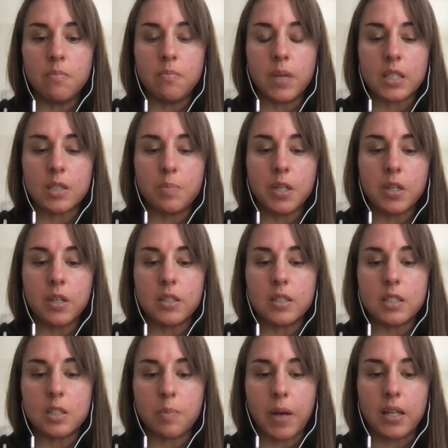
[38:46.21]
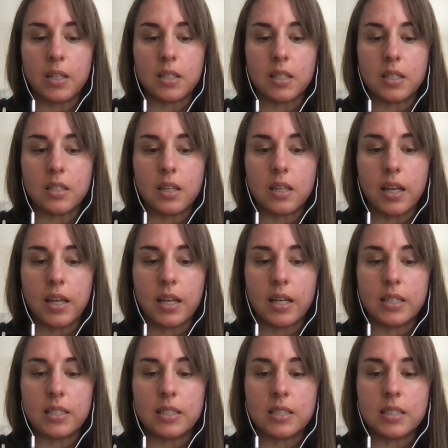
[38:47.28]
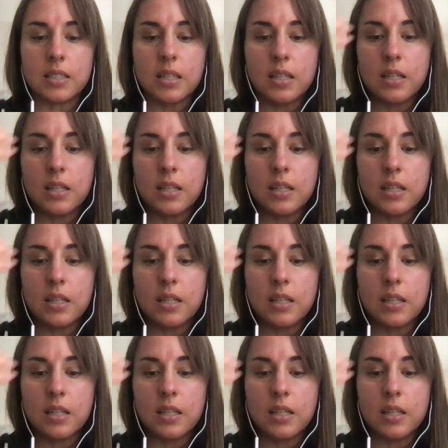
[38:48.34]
experience dependent, and